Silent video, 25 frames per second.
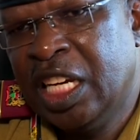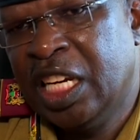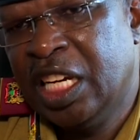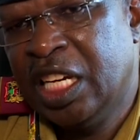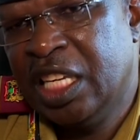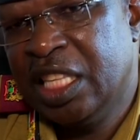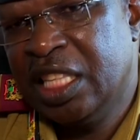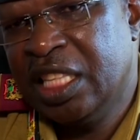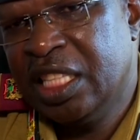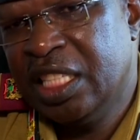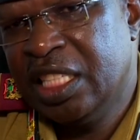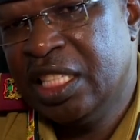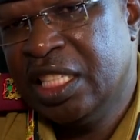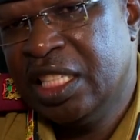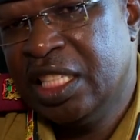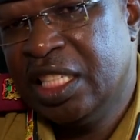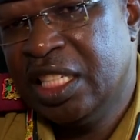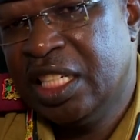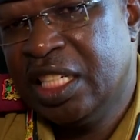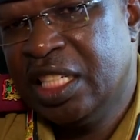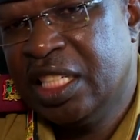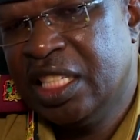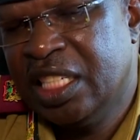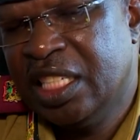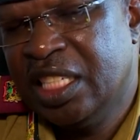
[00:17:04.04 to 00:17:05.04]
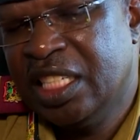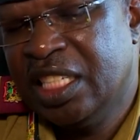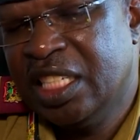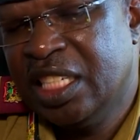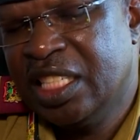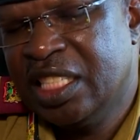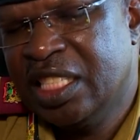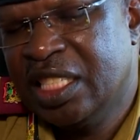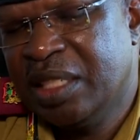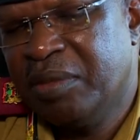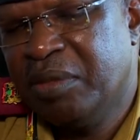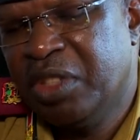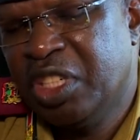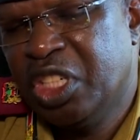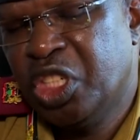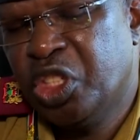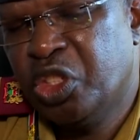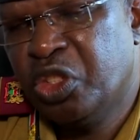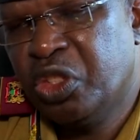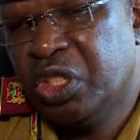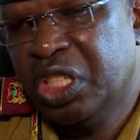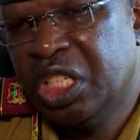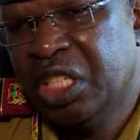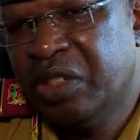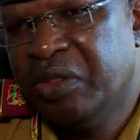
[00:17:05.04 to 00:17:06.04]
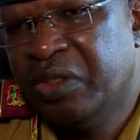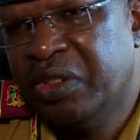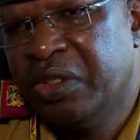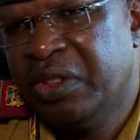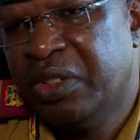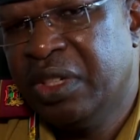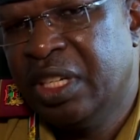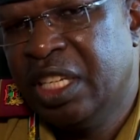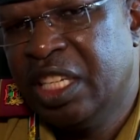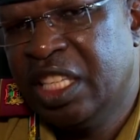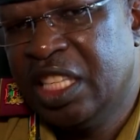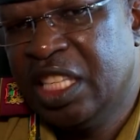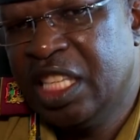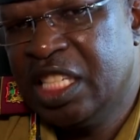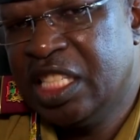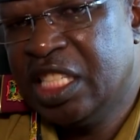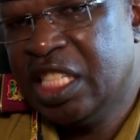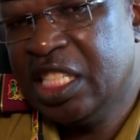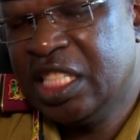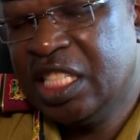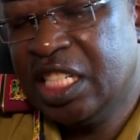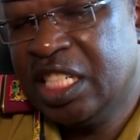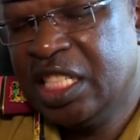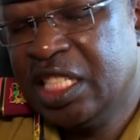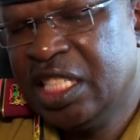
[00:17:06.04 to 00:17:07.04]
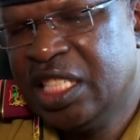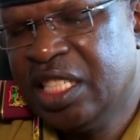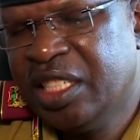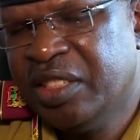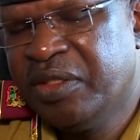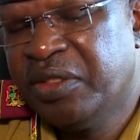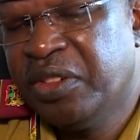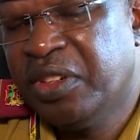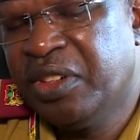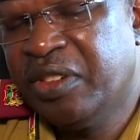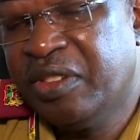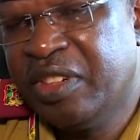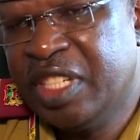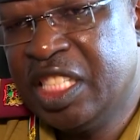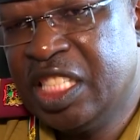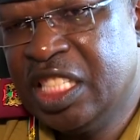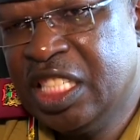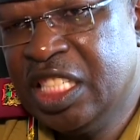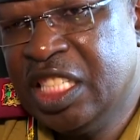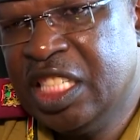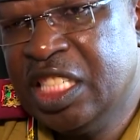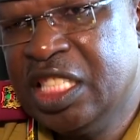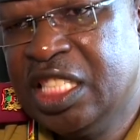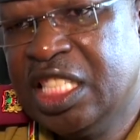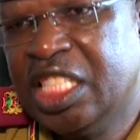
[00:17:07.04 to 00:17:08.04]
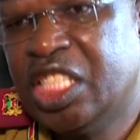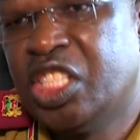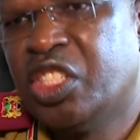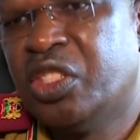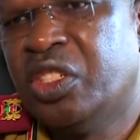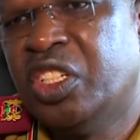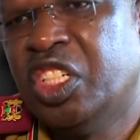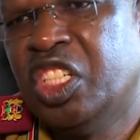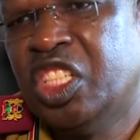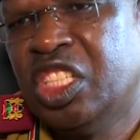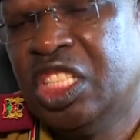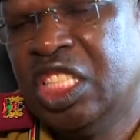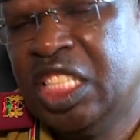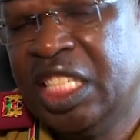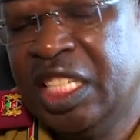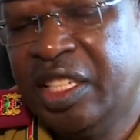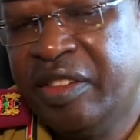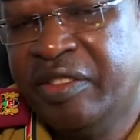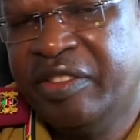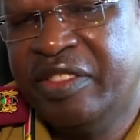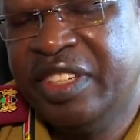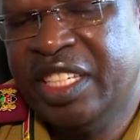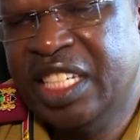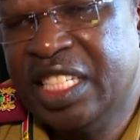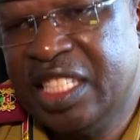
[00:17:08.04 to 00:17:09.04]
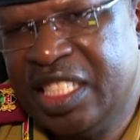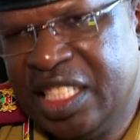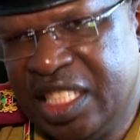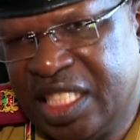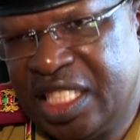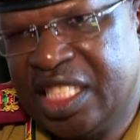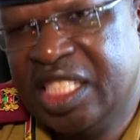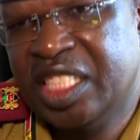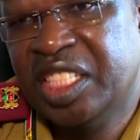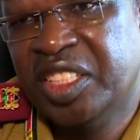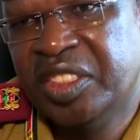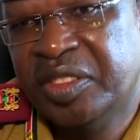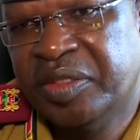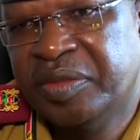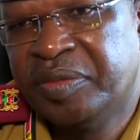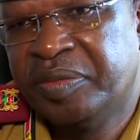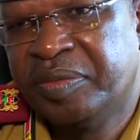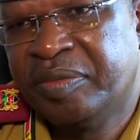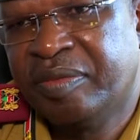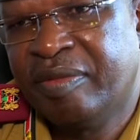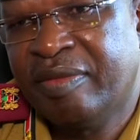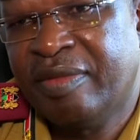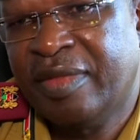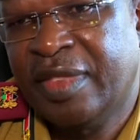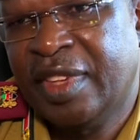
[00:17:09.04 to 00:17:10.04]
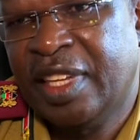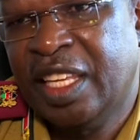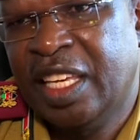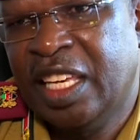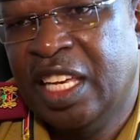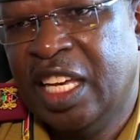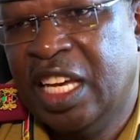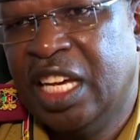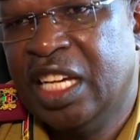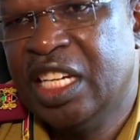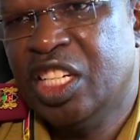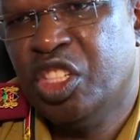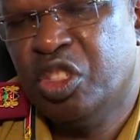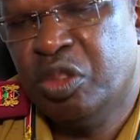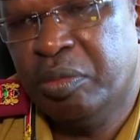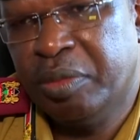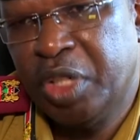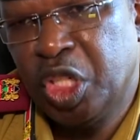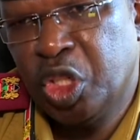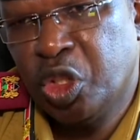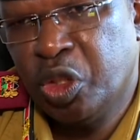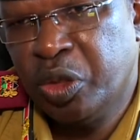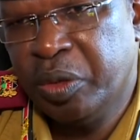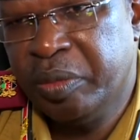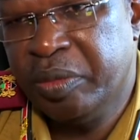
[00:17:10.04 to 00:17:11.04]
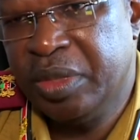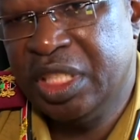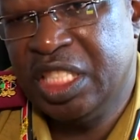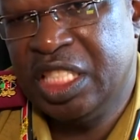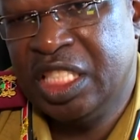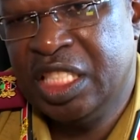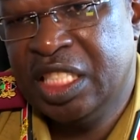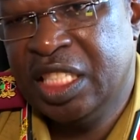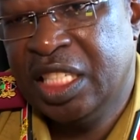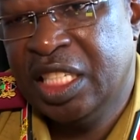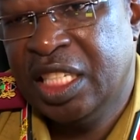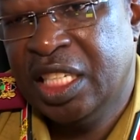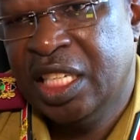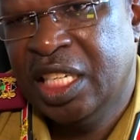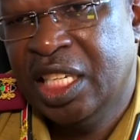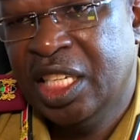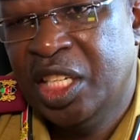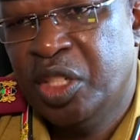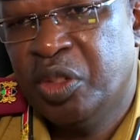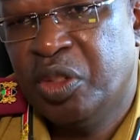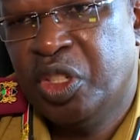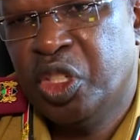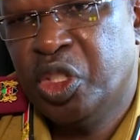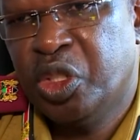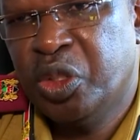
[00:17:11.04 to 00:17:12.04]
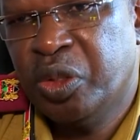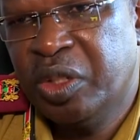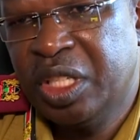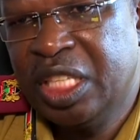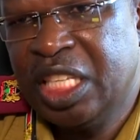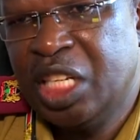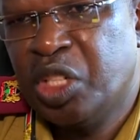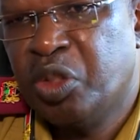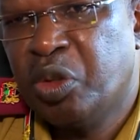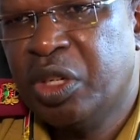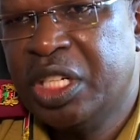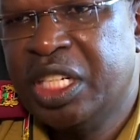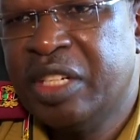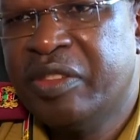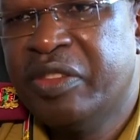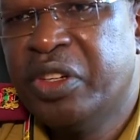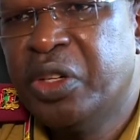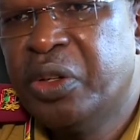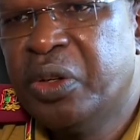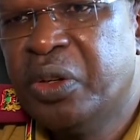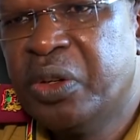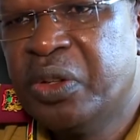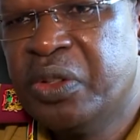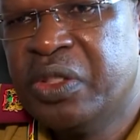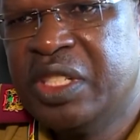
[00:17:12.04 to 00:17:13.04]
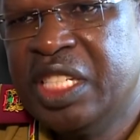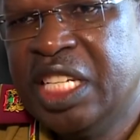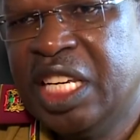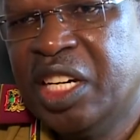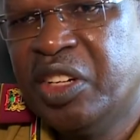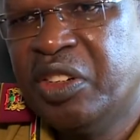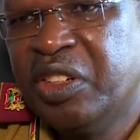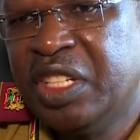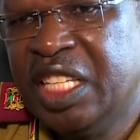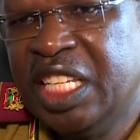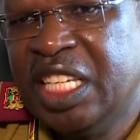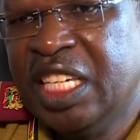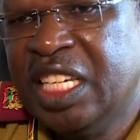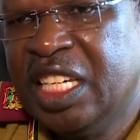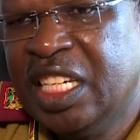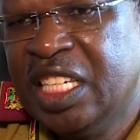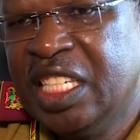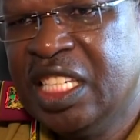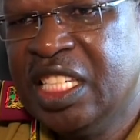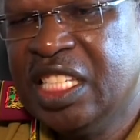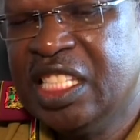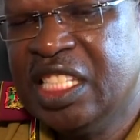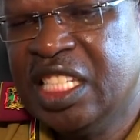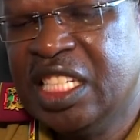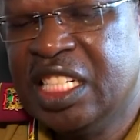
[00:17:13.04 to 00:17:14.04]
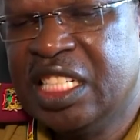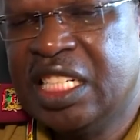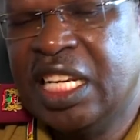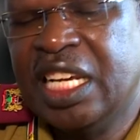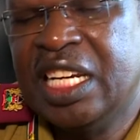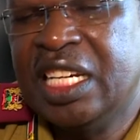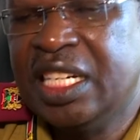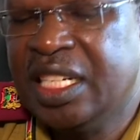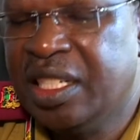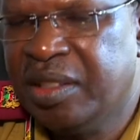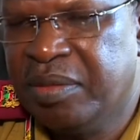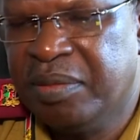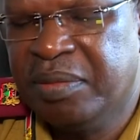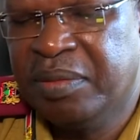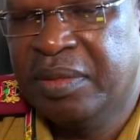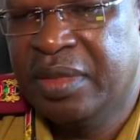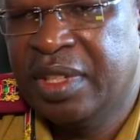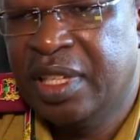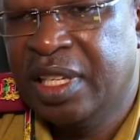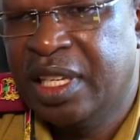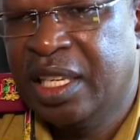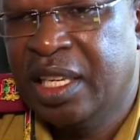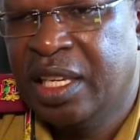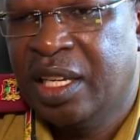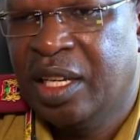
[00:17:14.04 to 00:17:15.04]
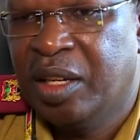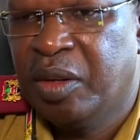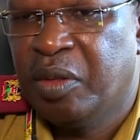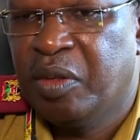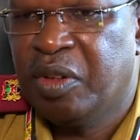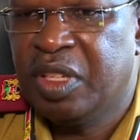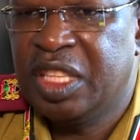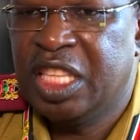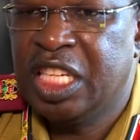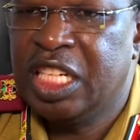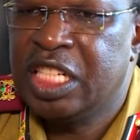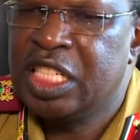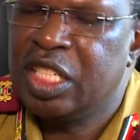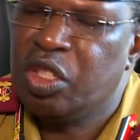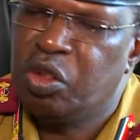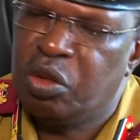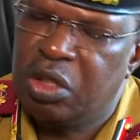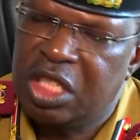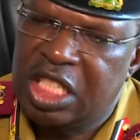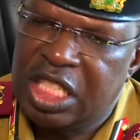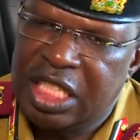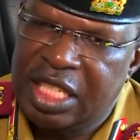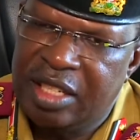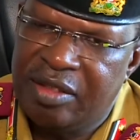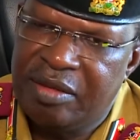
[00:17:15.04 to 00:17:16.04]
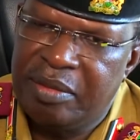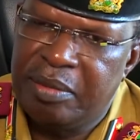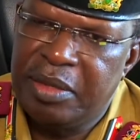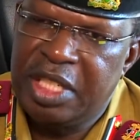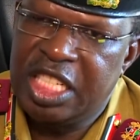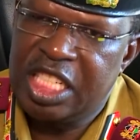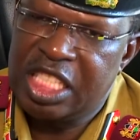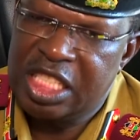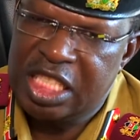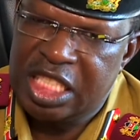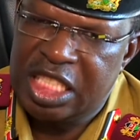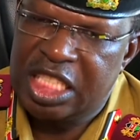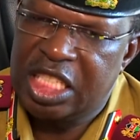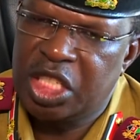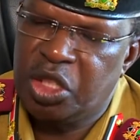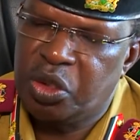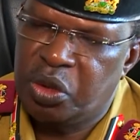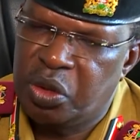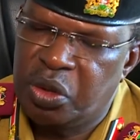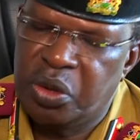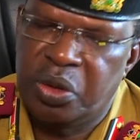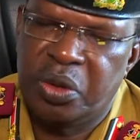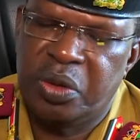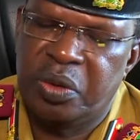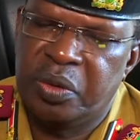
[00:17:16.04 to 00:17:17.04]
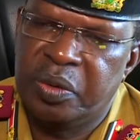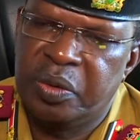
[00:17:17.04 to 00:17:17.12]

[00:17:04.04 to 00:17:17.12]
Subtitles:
And at the sub-location level, the assistant chief oversees his villages and nyumba kumis to ensure that whatever goes down there is in tandem with that what government has set out to do.